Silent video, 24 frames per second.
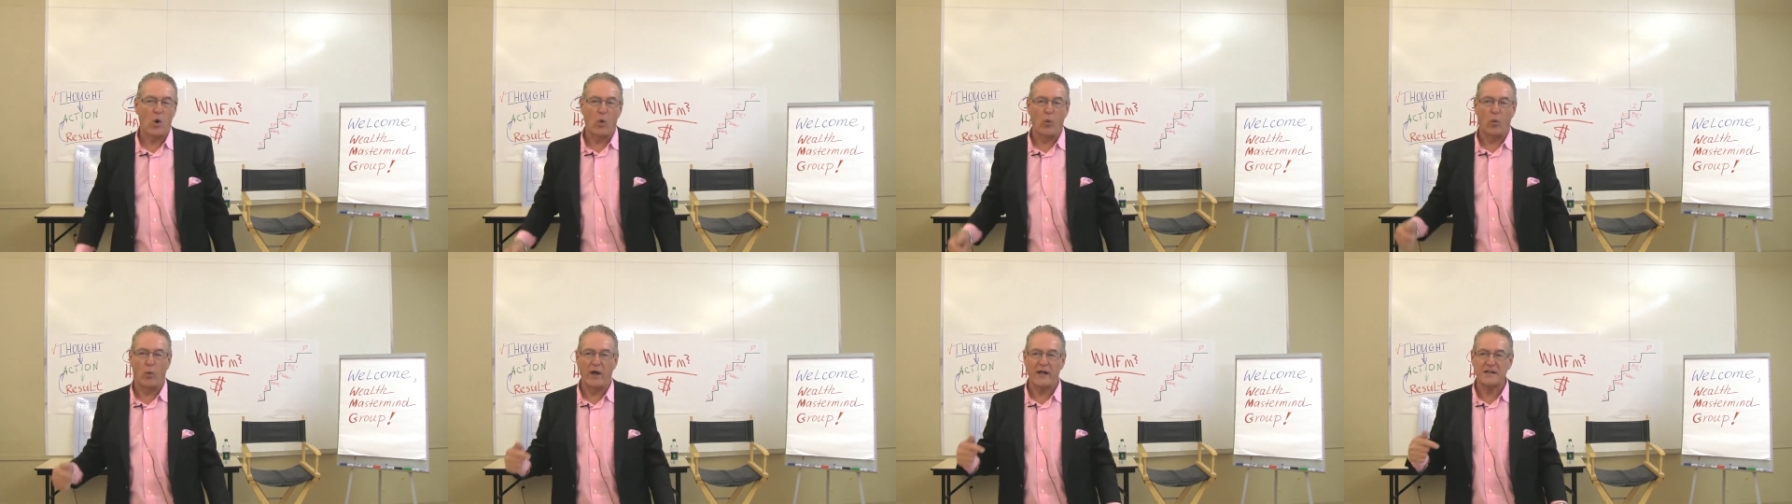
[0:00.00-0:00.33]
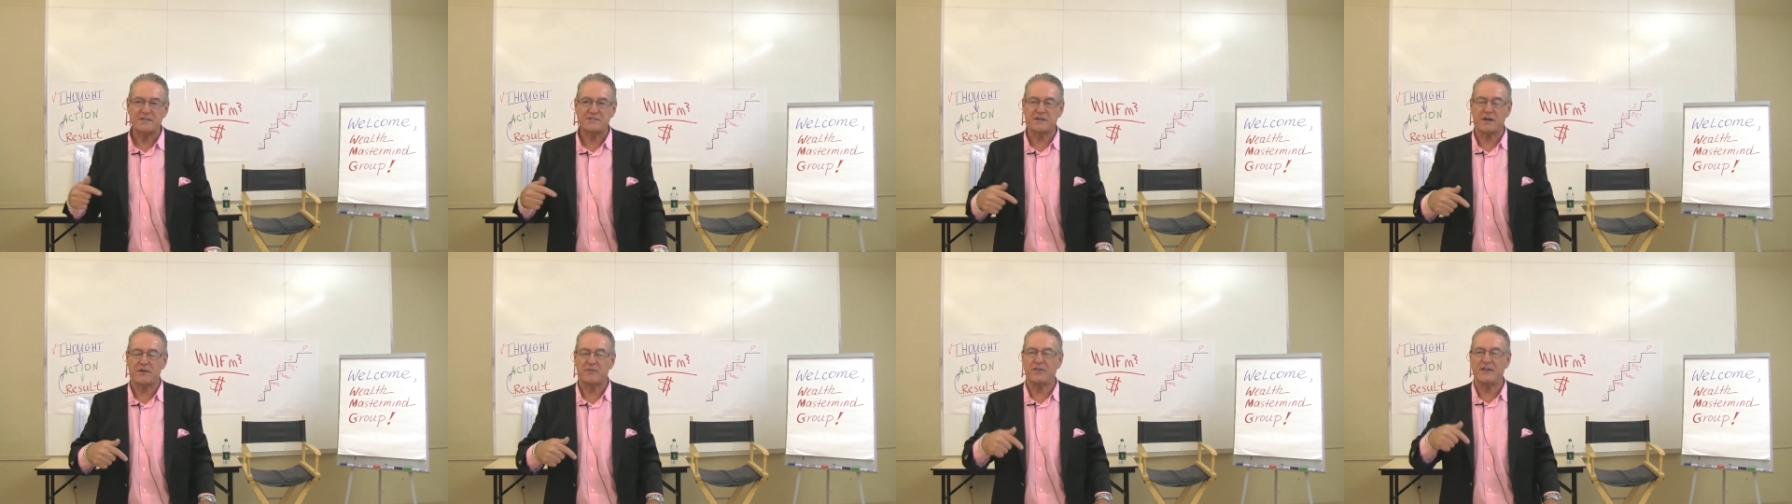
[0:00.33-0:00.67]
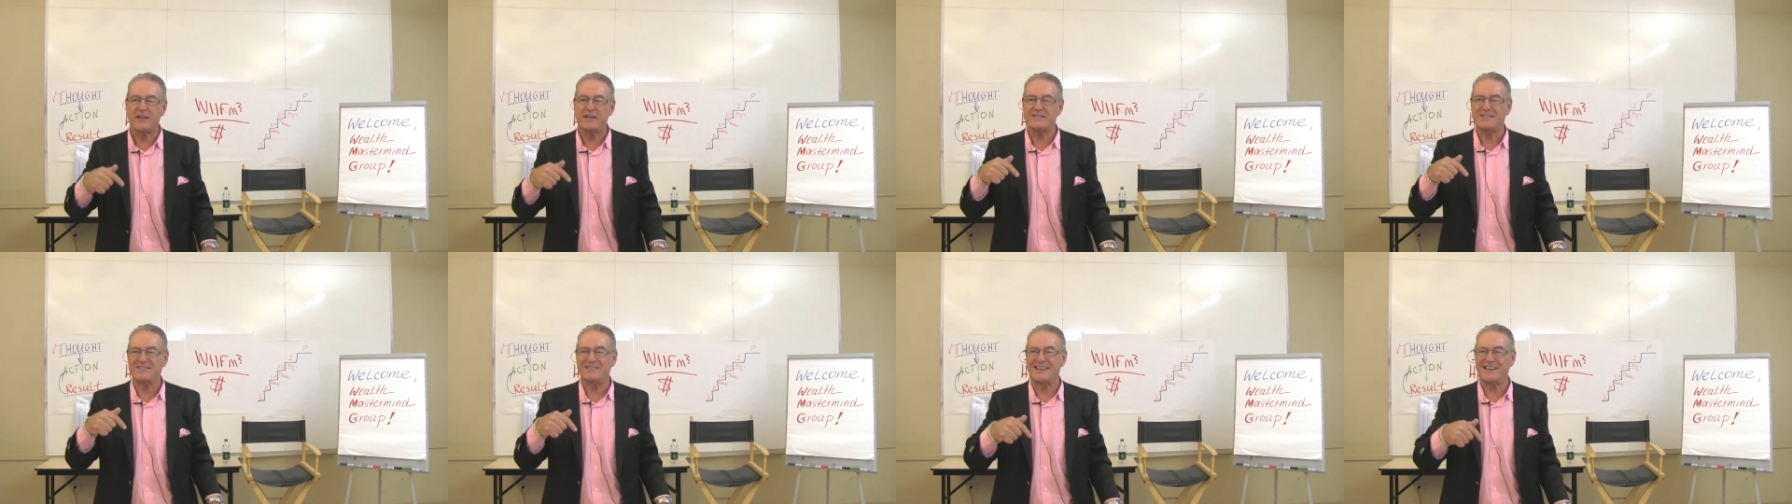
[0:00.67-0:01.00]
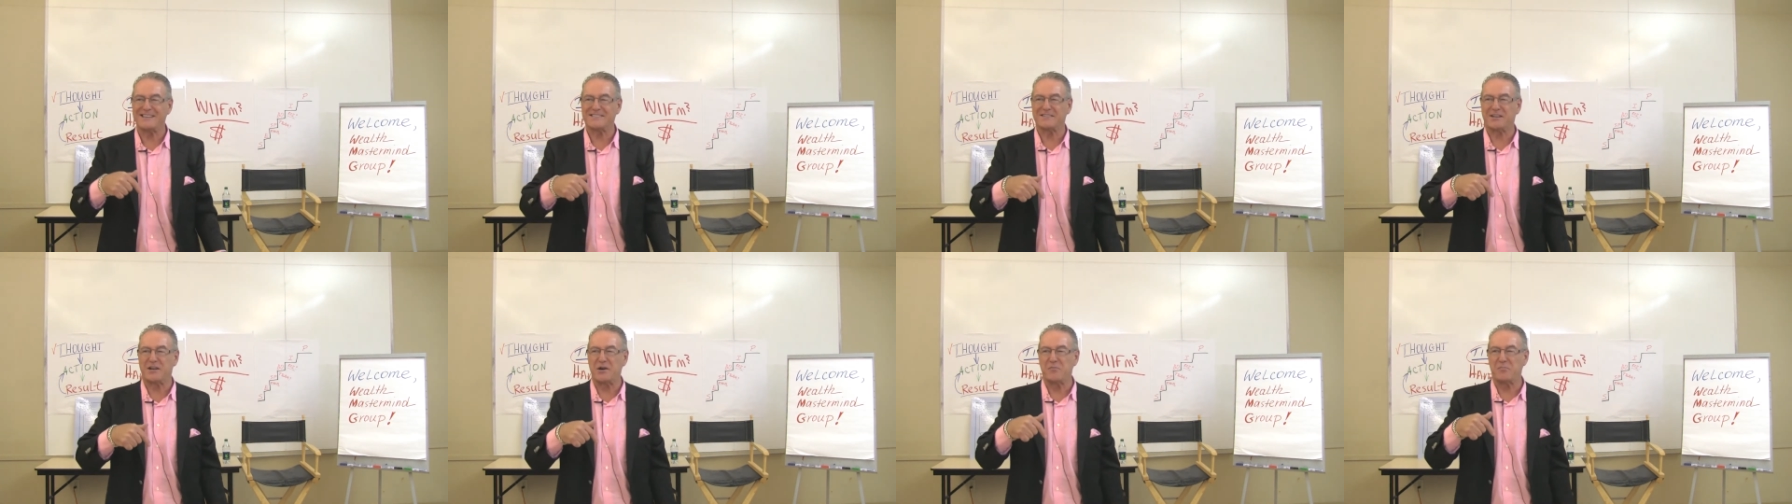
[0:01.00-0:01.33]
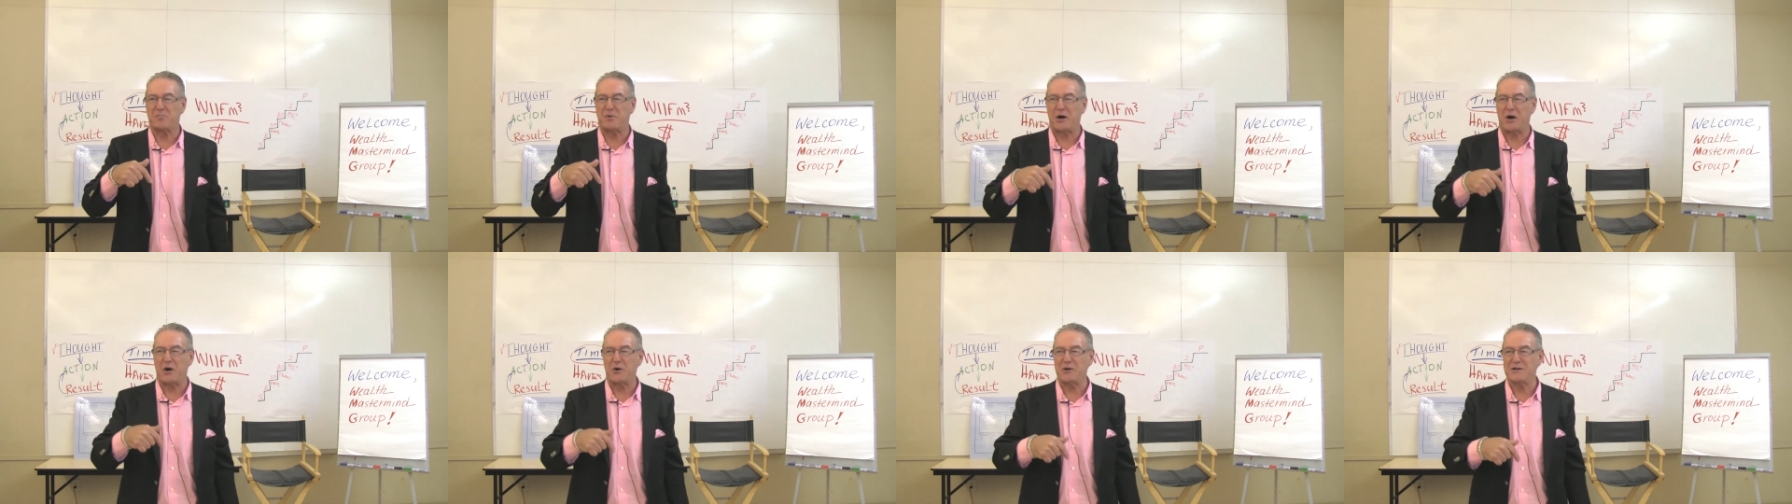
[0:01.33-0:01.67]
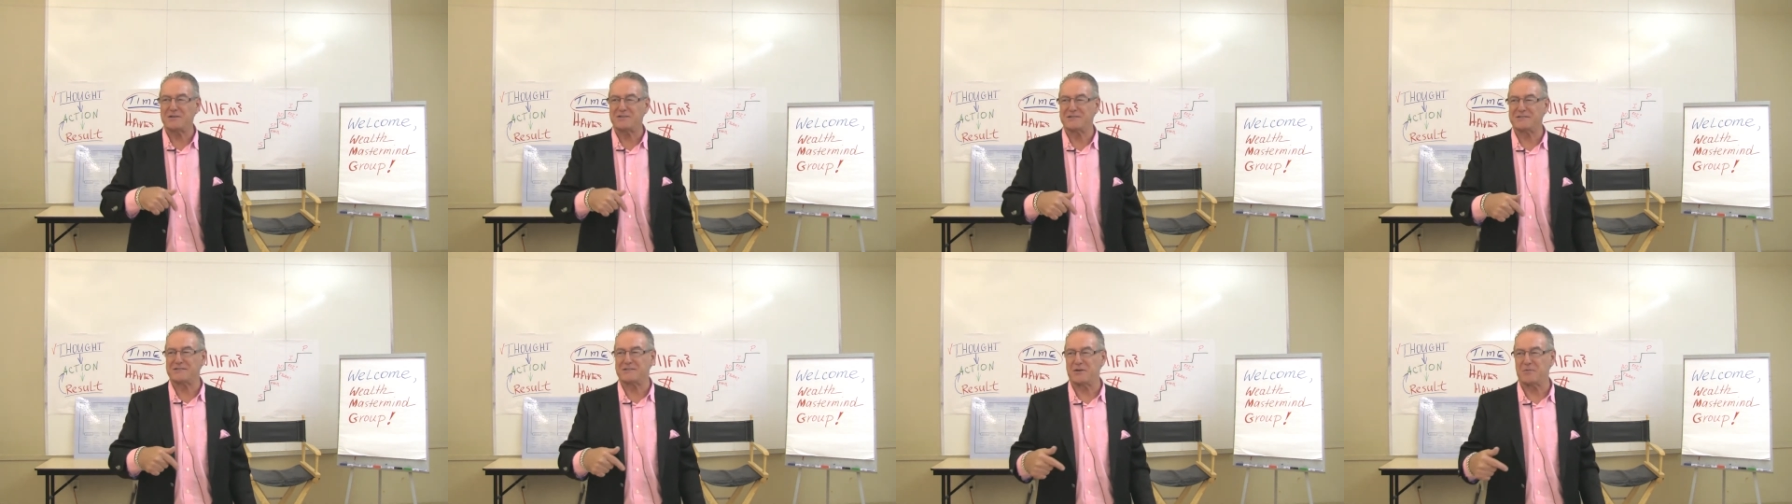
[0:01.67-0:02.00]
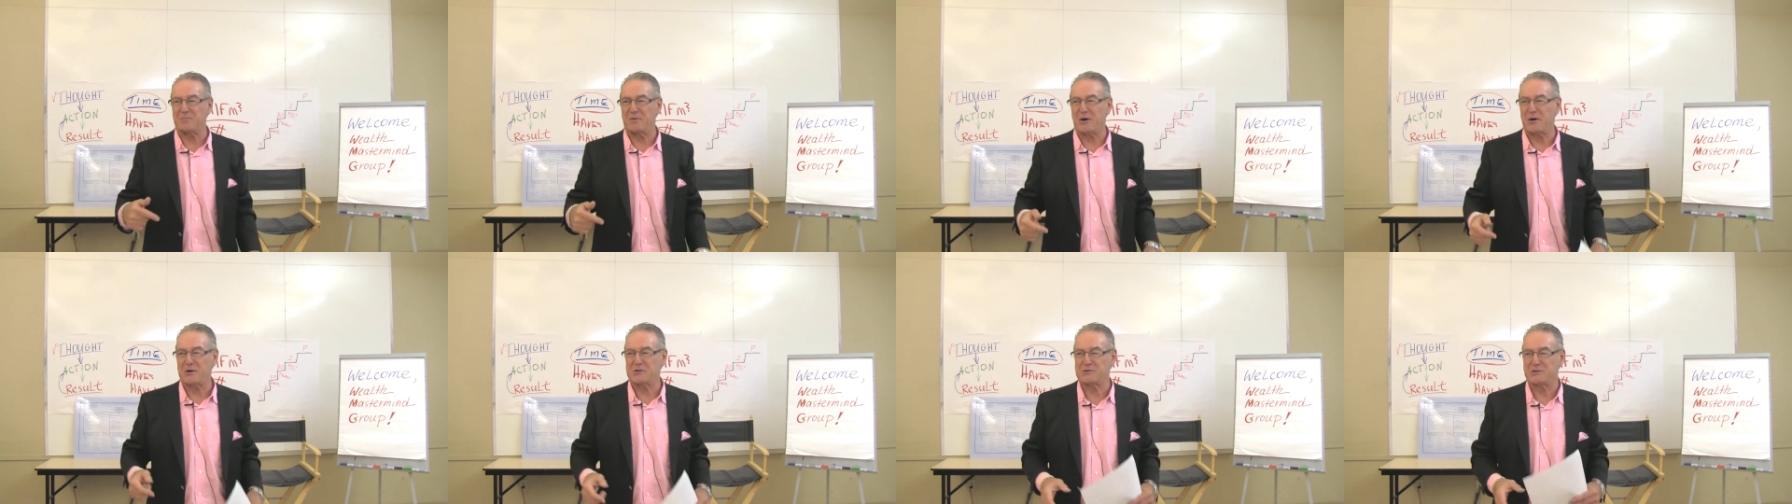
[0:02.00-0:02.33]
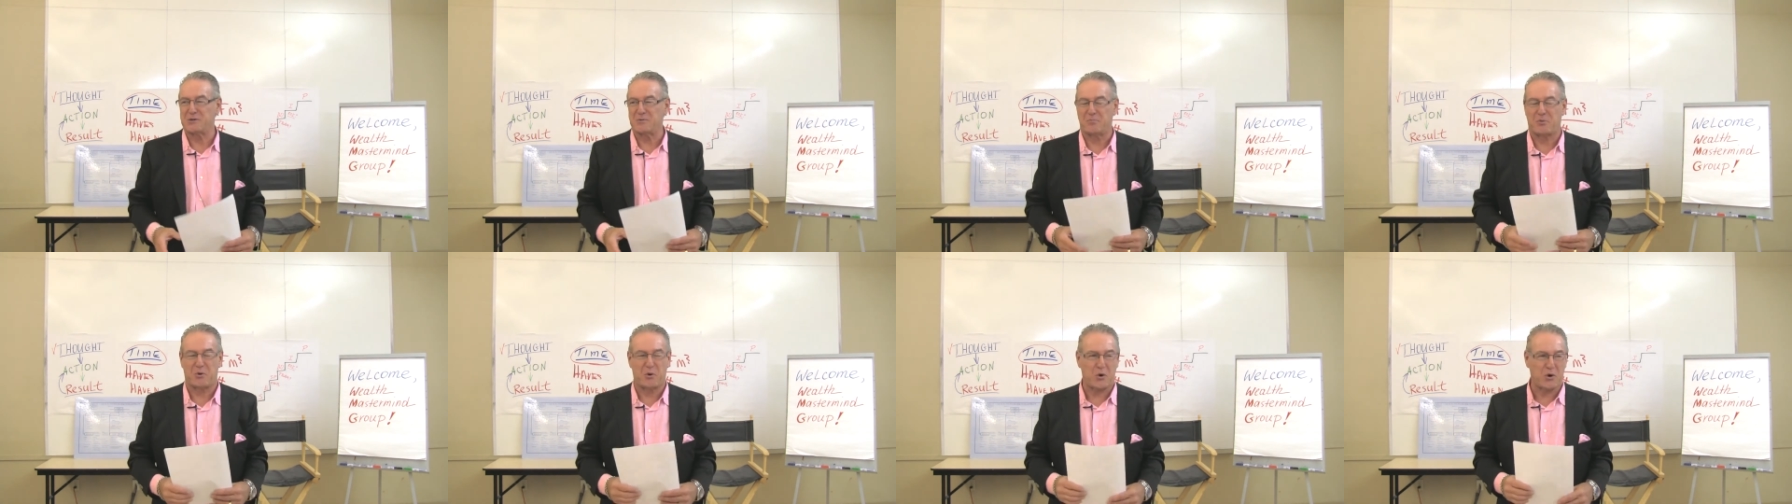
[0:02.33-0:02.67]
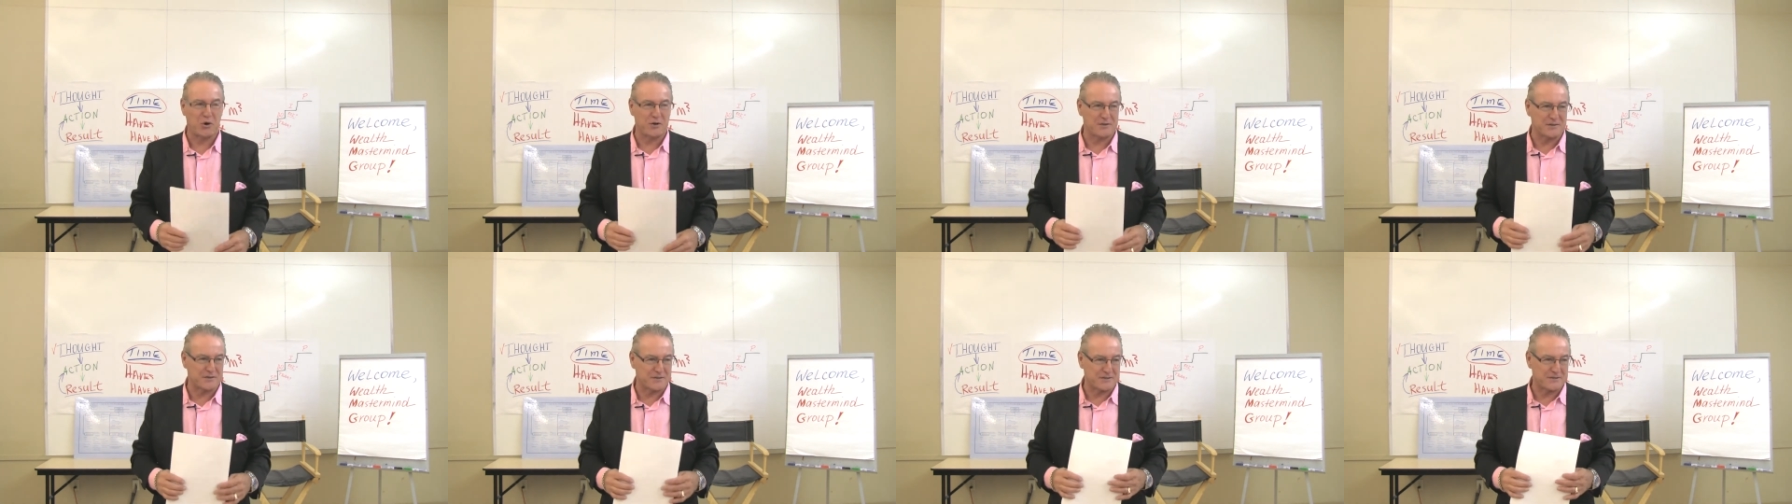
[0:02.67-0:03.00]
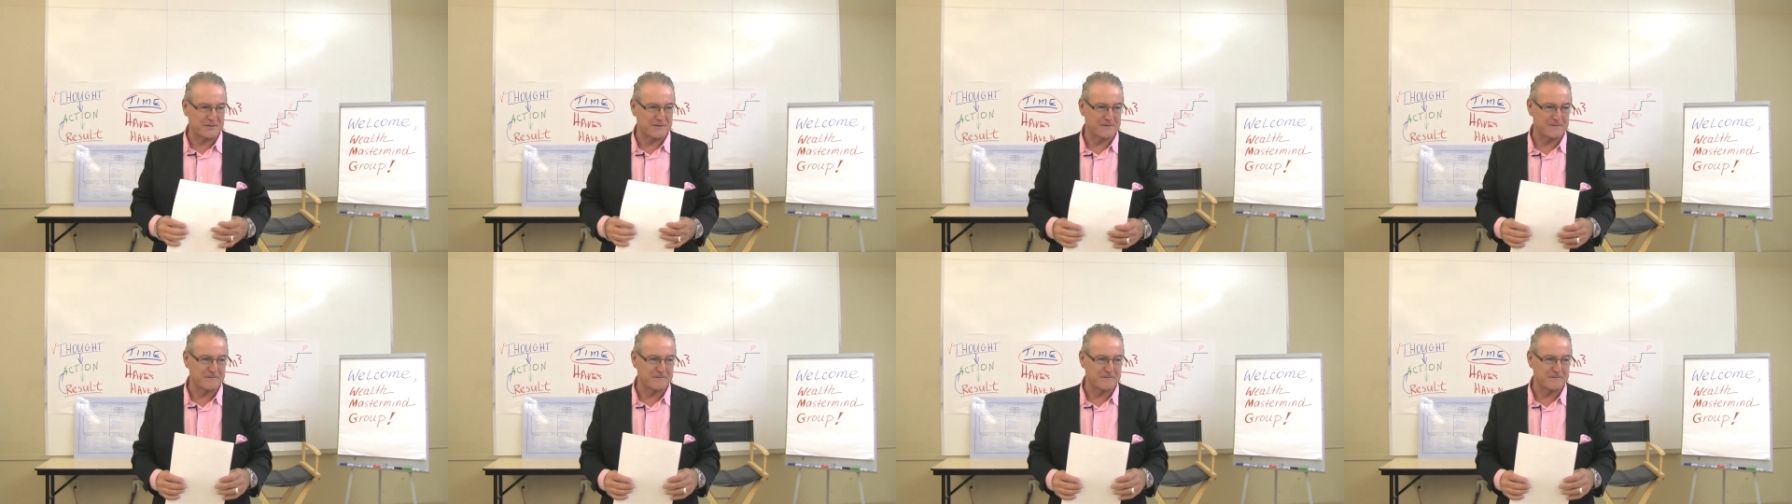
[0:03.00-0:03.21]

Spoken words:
Which of these 6 components is the most important?